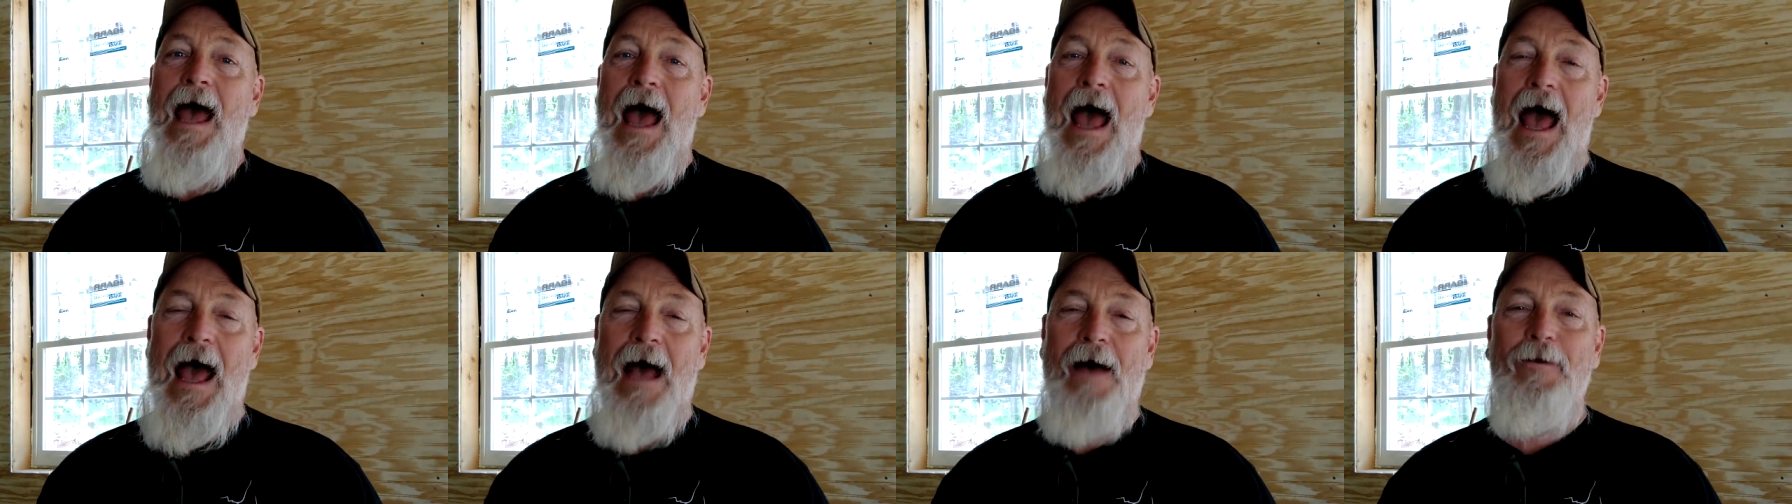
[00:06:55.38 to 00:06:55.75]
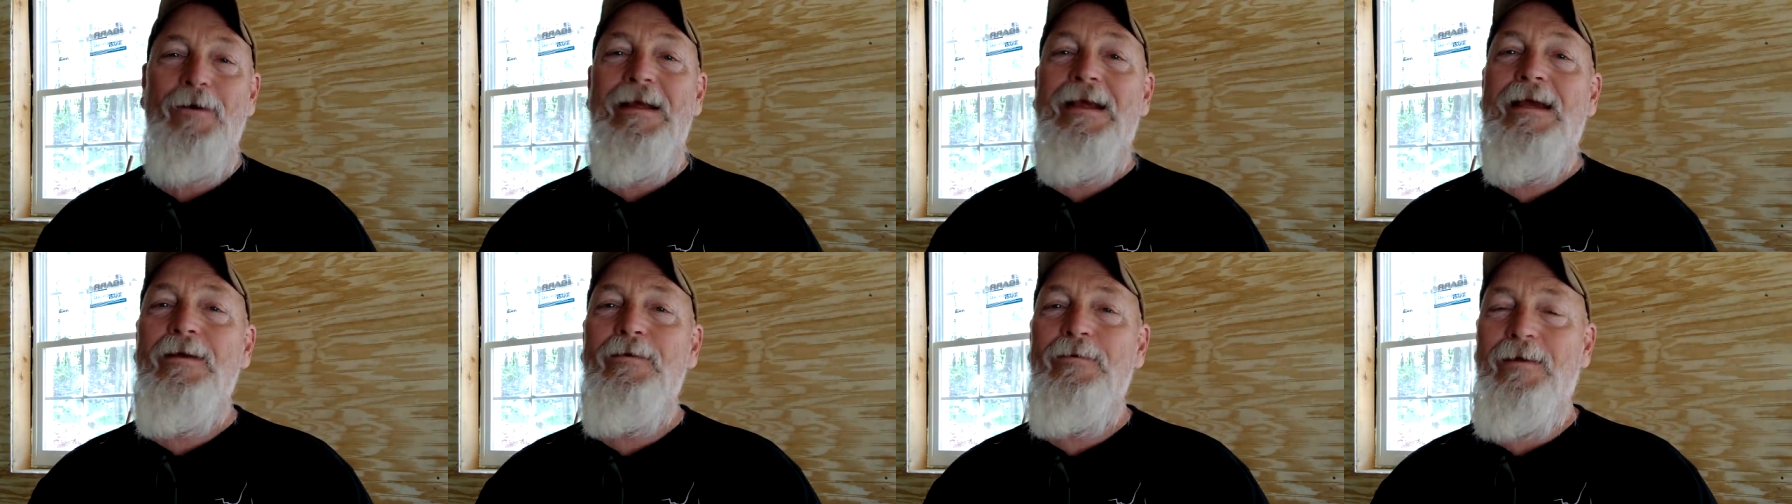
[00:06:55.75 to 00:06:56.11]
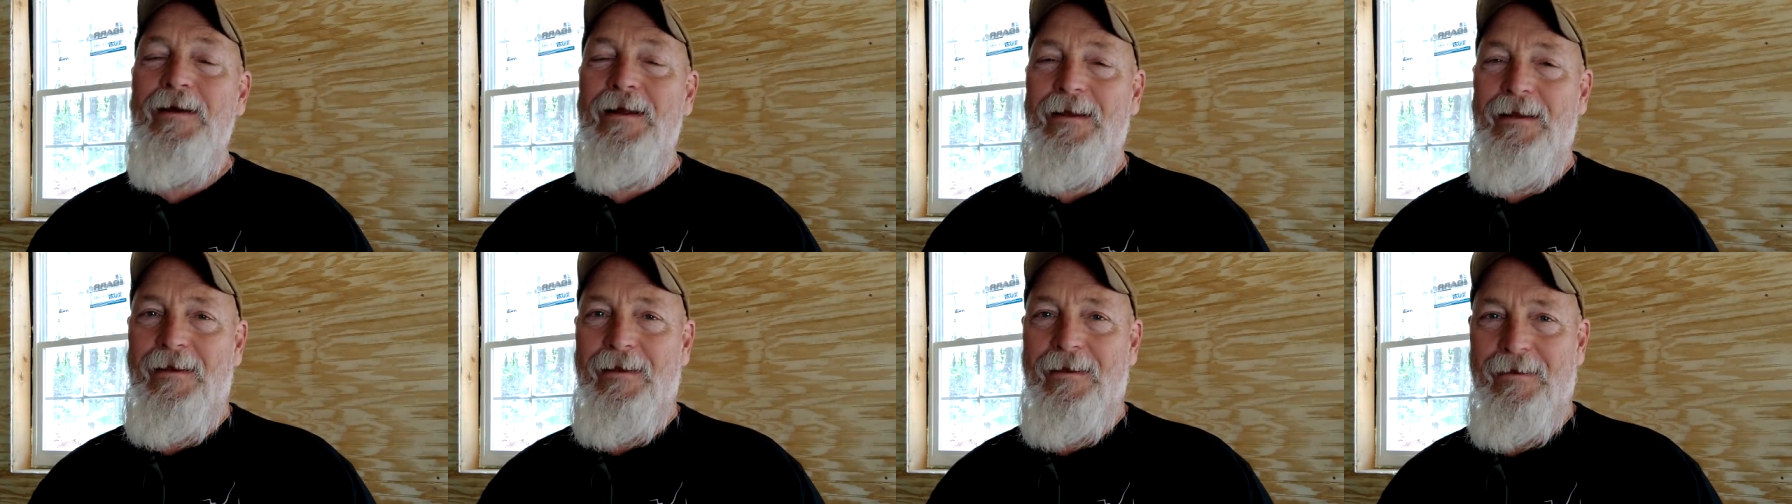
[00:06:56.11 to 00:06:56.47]
How to get
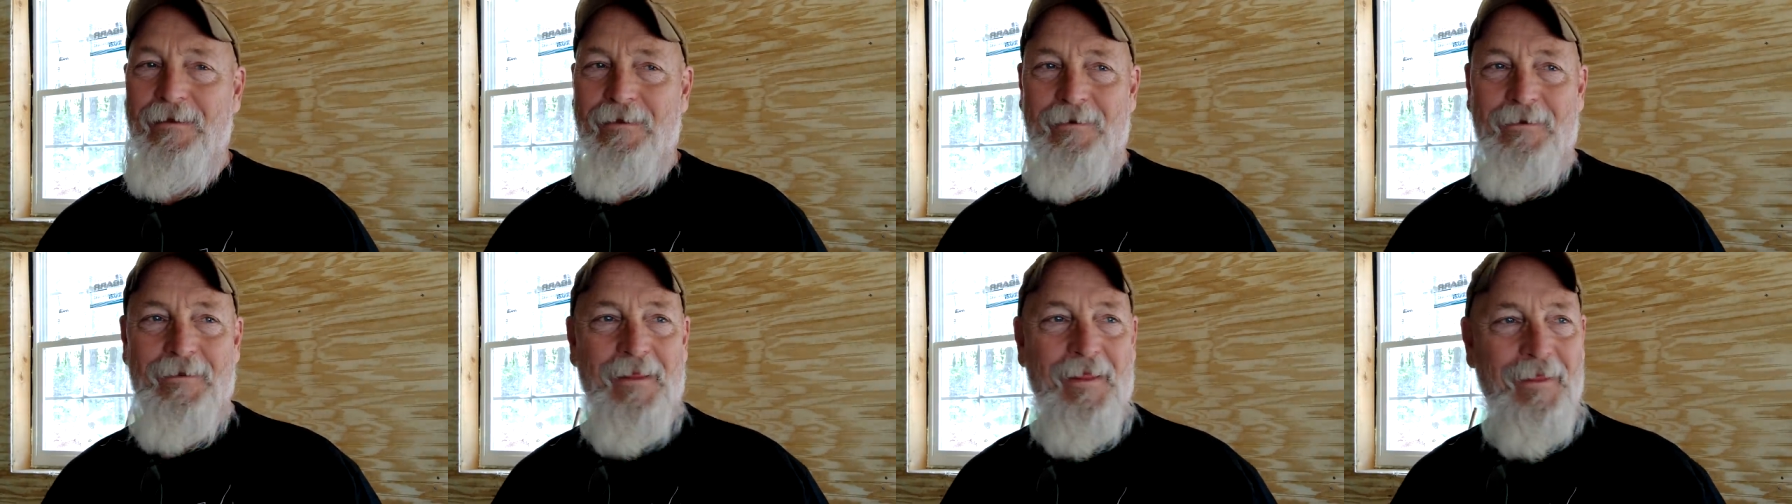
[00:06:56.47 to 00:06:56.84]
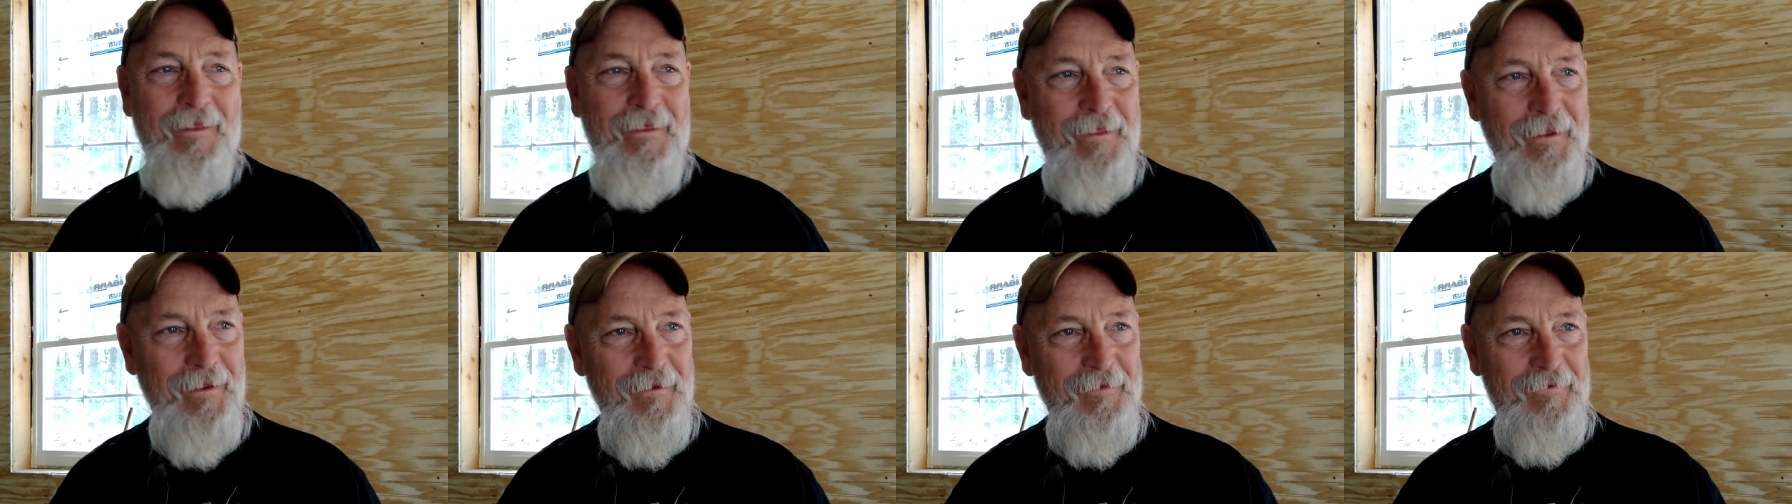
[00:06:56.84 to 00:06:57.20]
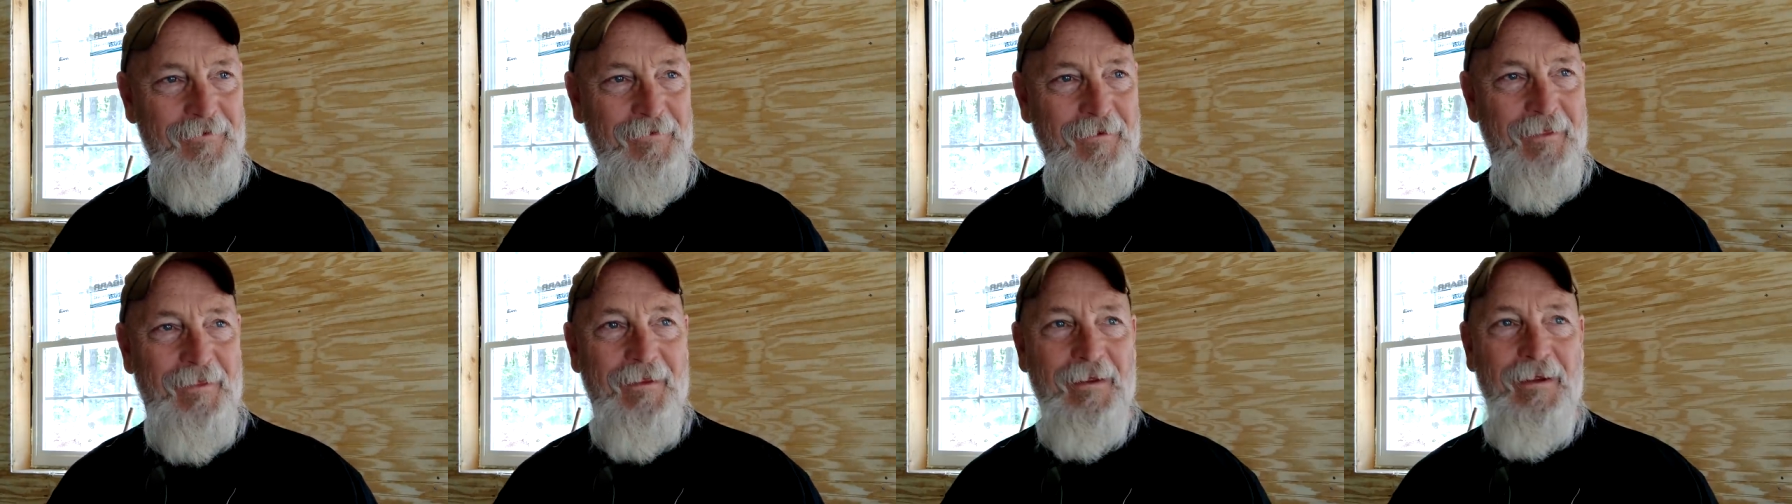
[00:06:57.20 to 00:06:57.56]
ready, things
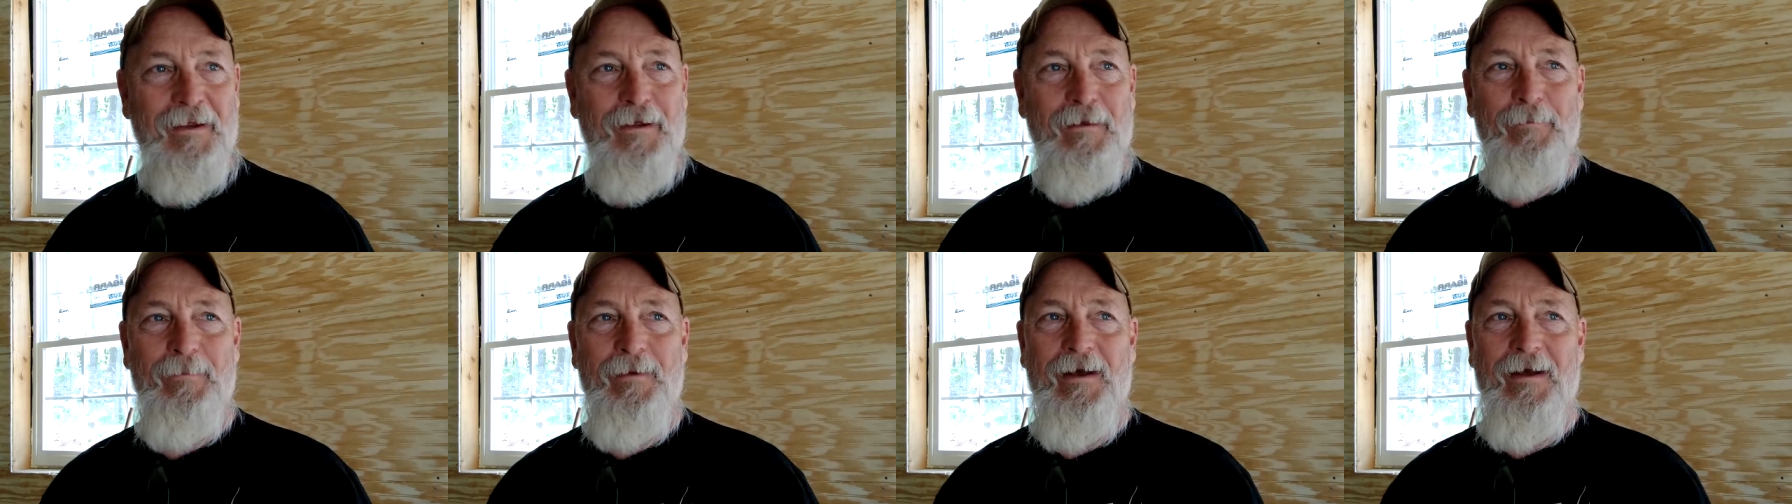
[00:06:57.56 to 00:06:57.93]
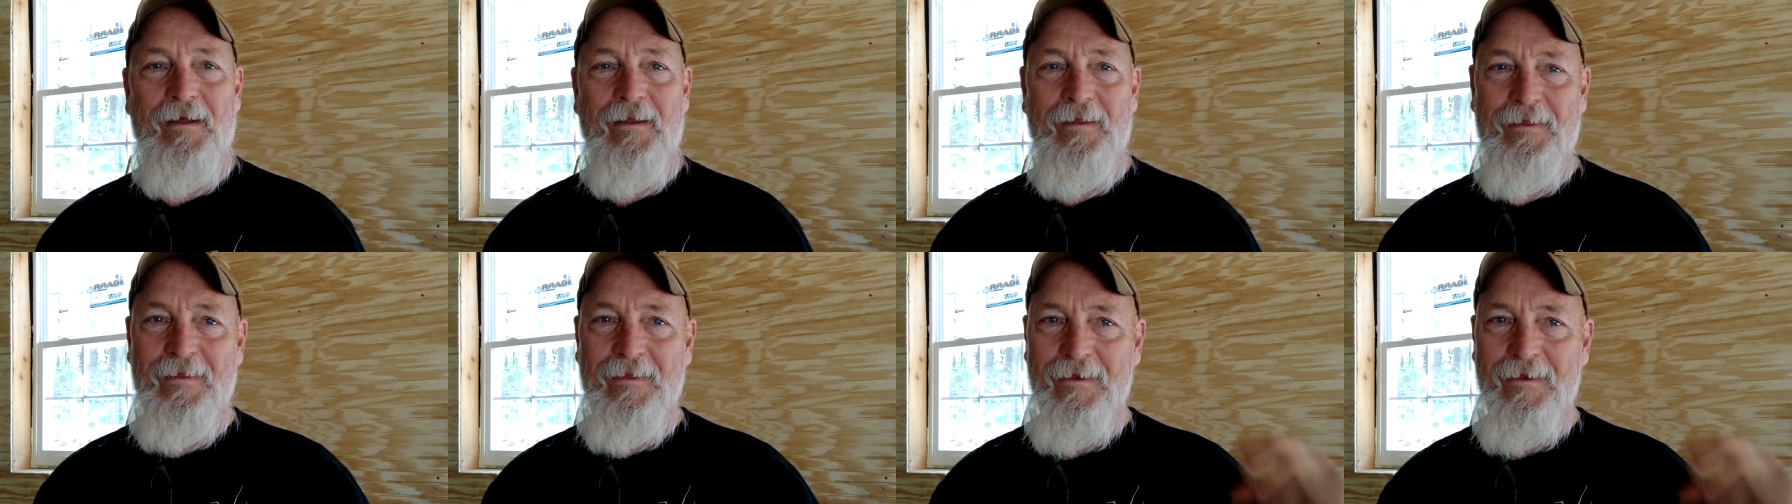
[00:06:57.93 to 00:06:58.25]
to think about,